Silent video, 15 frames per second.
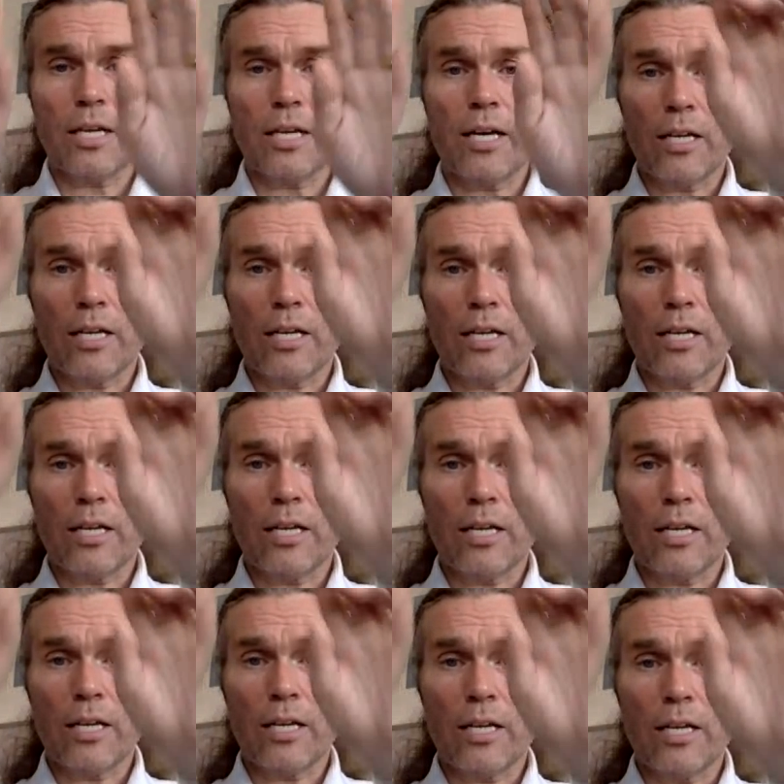10
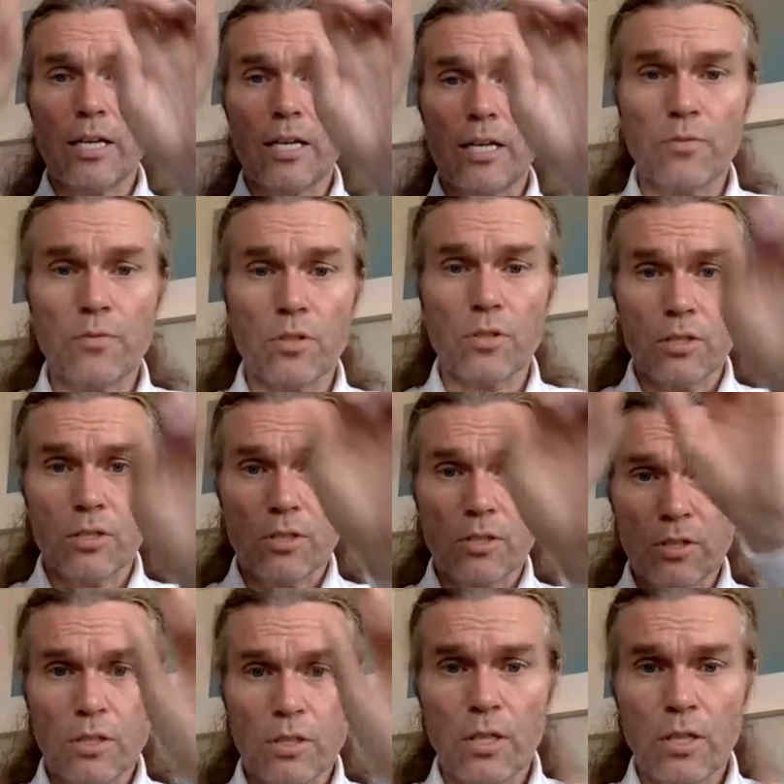
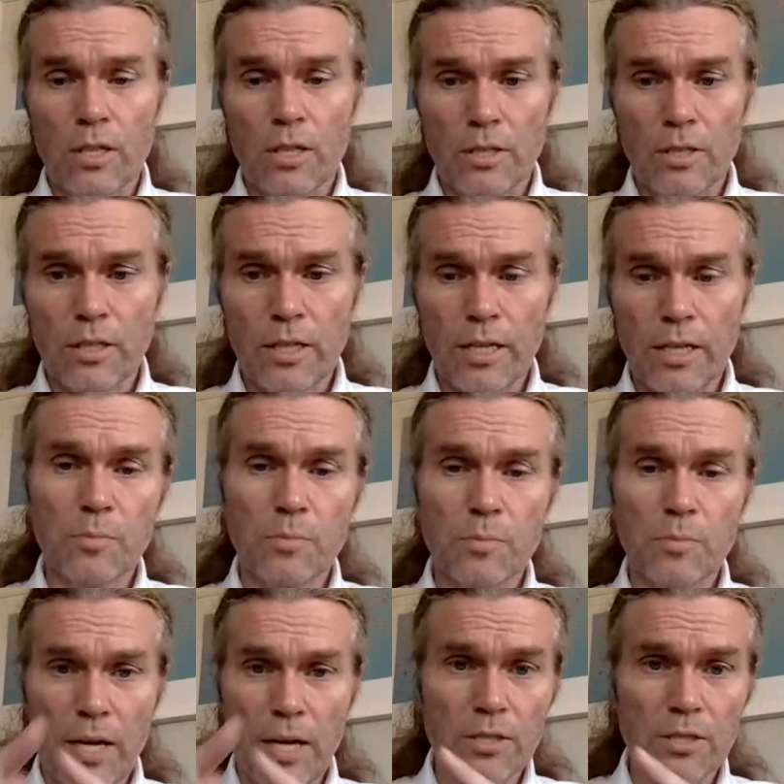sephiroths, and then it has
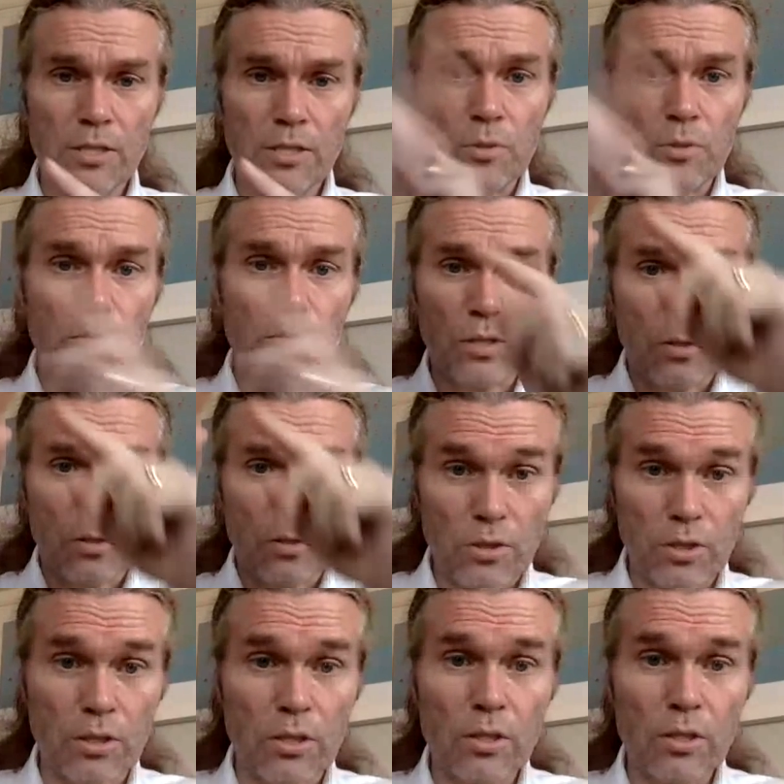paths in between,
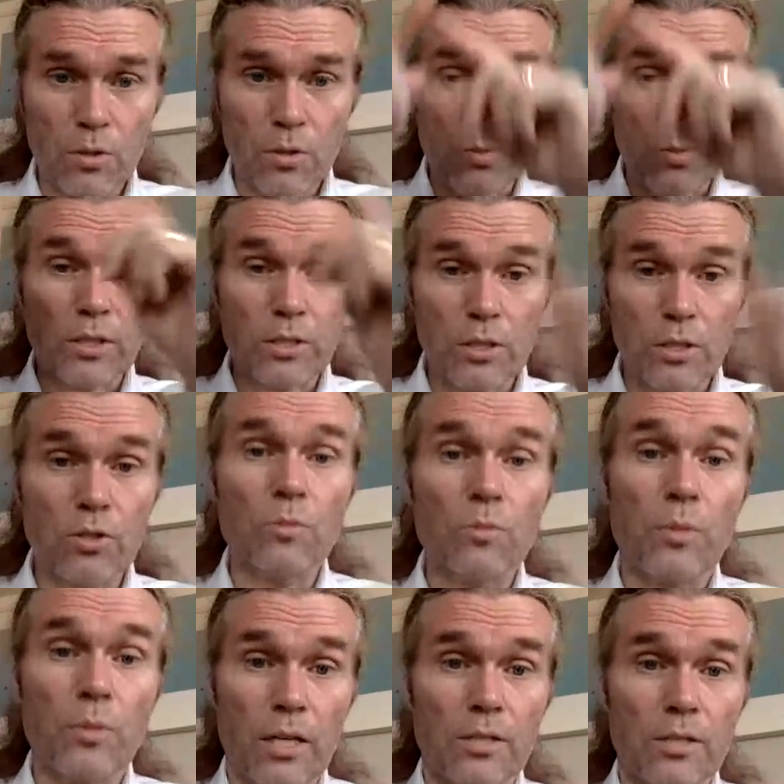30 or 22
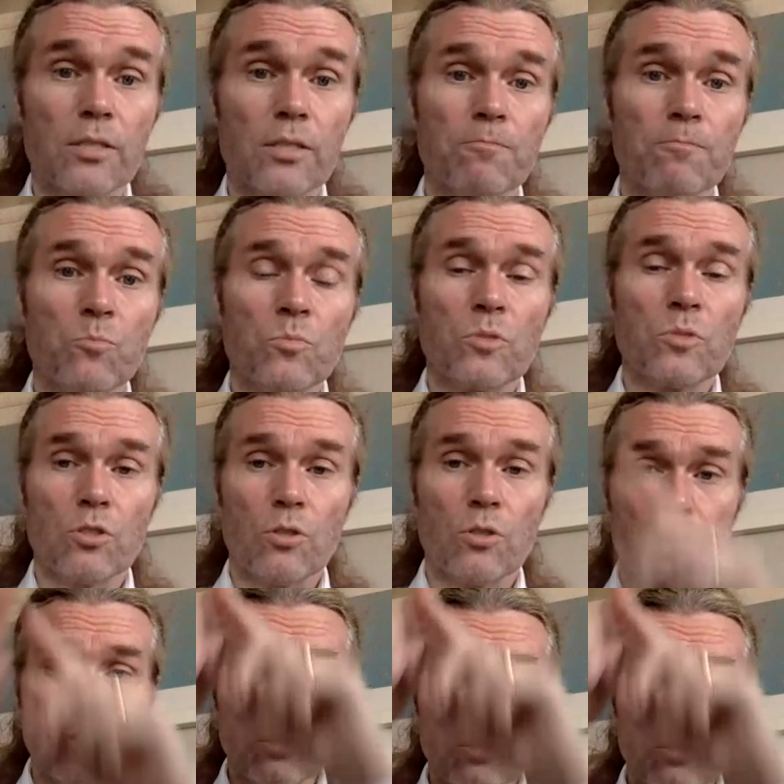paths. So
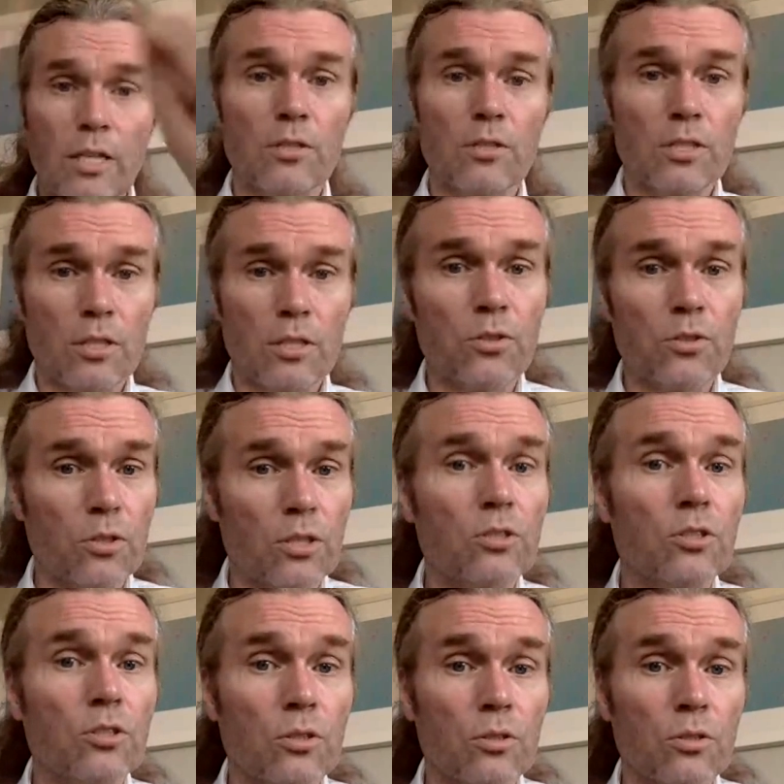altogether, these are
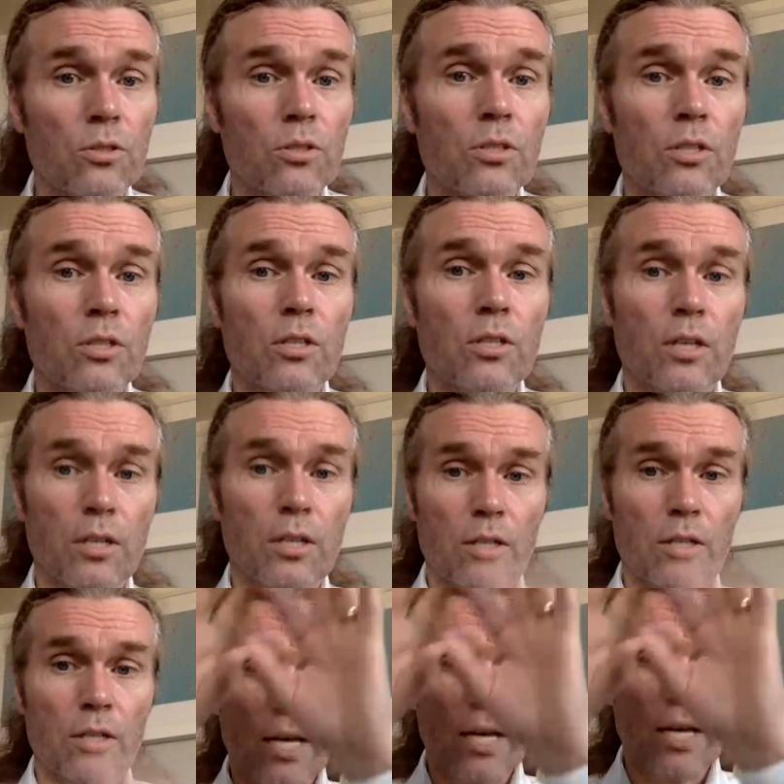32
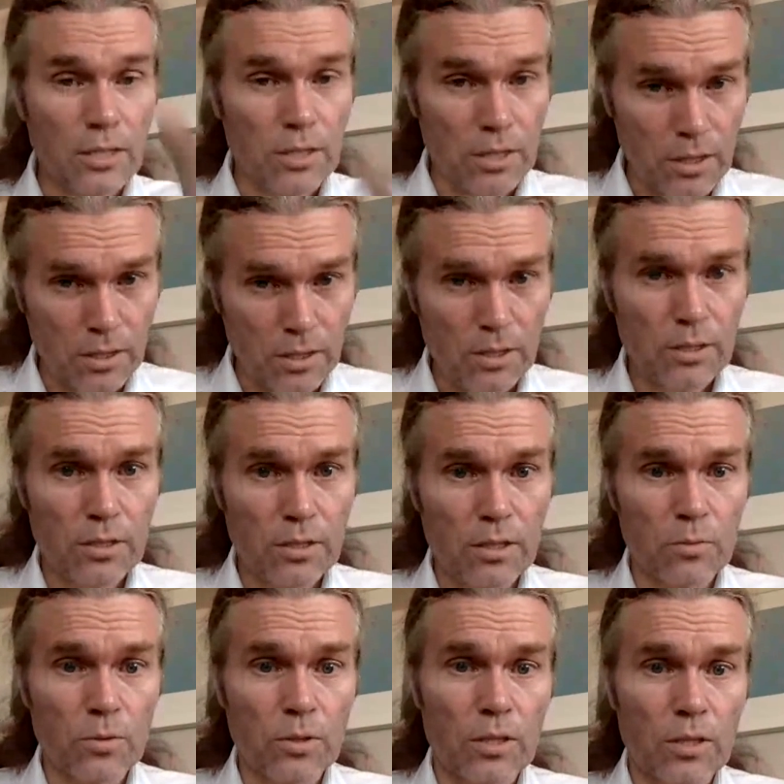energies
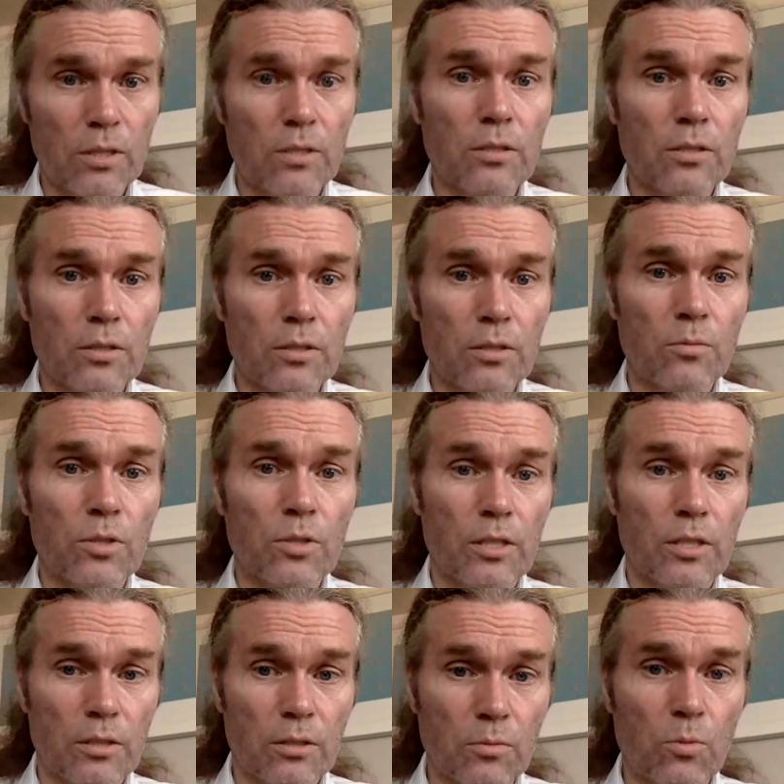that we
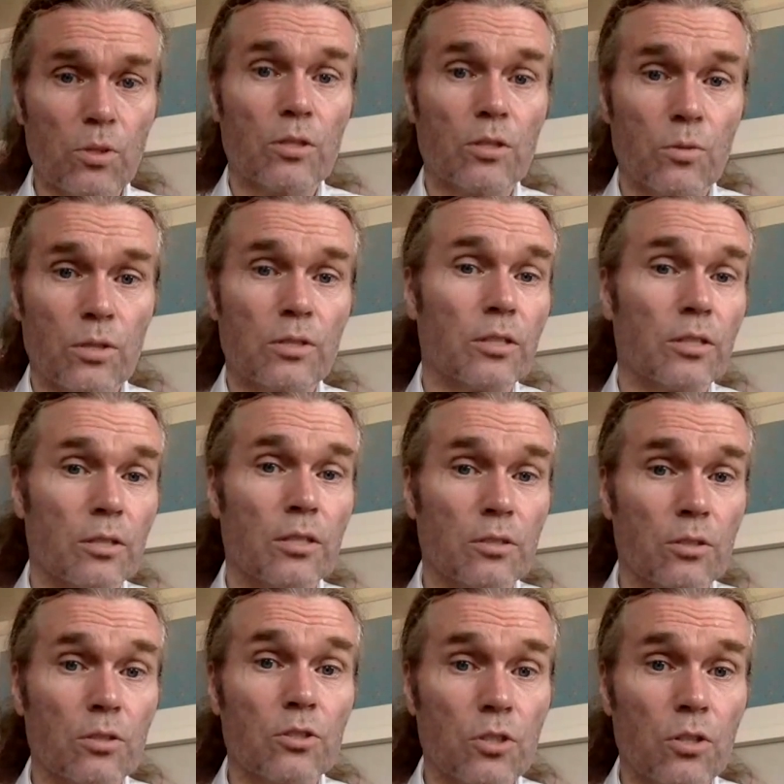can work with
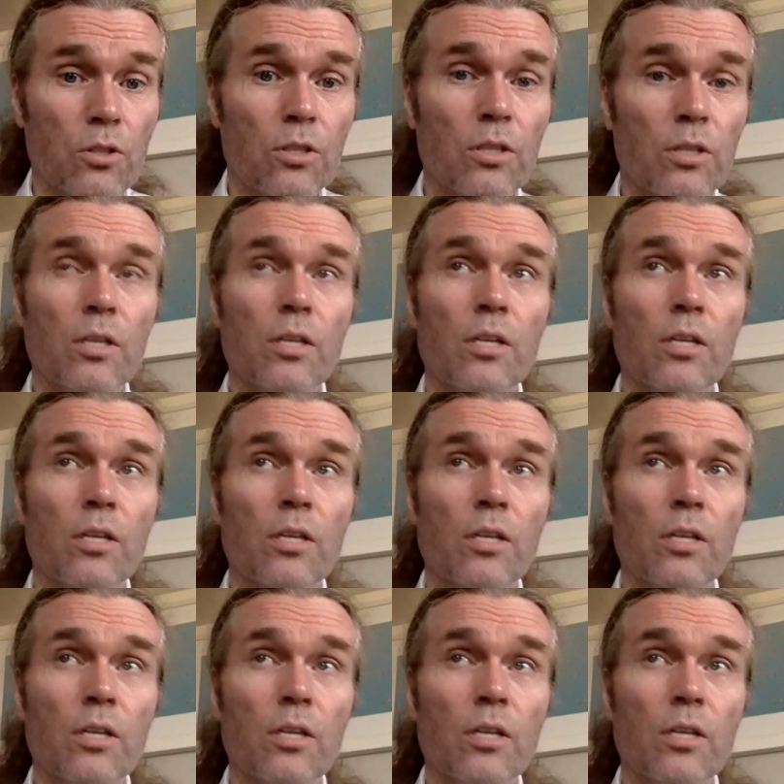and control.